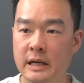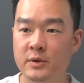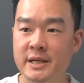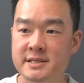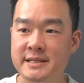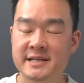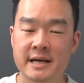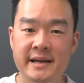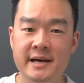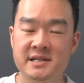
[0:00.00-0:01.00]
Now, this next
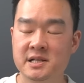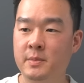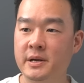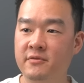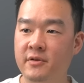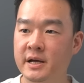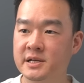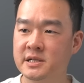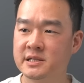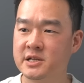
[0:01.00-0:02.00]
idea is a little bit different
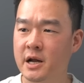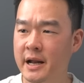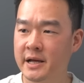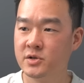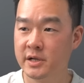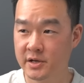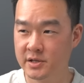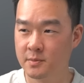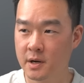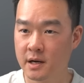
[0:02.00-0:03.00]
because it's not actually a
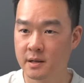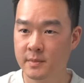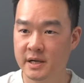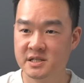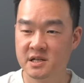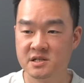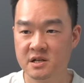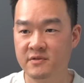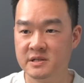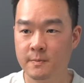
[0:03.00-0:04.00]
digital product, but it's a
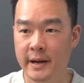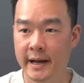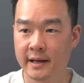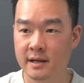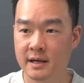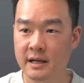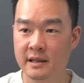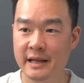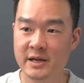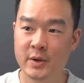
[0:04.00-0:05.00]
service pack
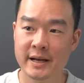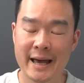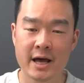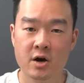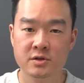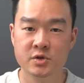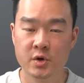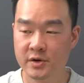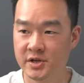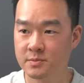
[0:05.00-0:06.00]
that you can add on to
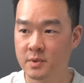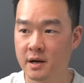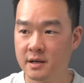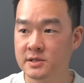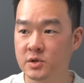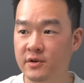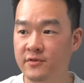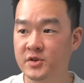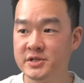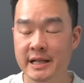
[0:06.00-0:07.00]
your digital product. So
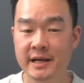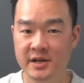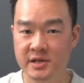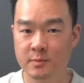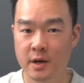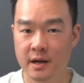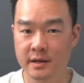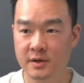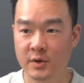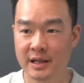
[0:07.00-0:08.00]
if you're selling a digital
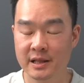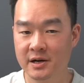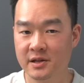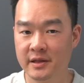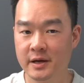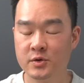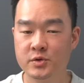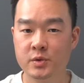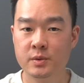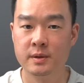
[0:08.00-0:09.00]
product, you can learn a thing or two.